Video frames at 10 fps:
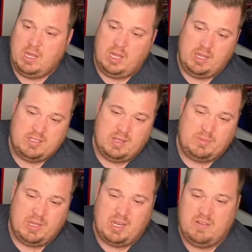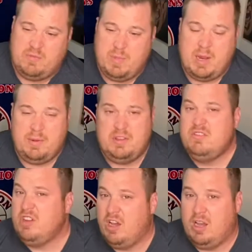uh, something of maybe
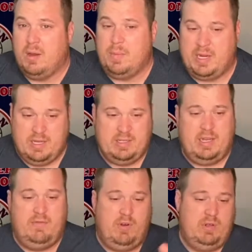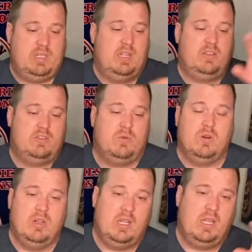Saw because they've always got the
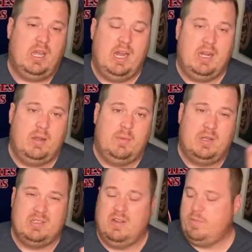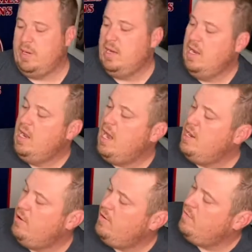swirly item on stuff, but I
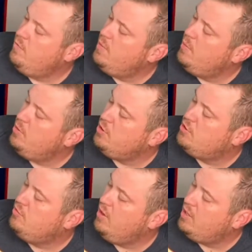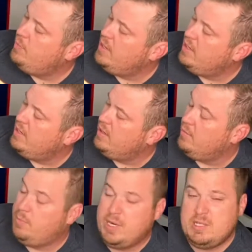don't ever remember a truck being
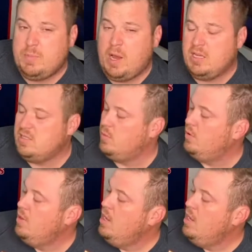there, but it's possible.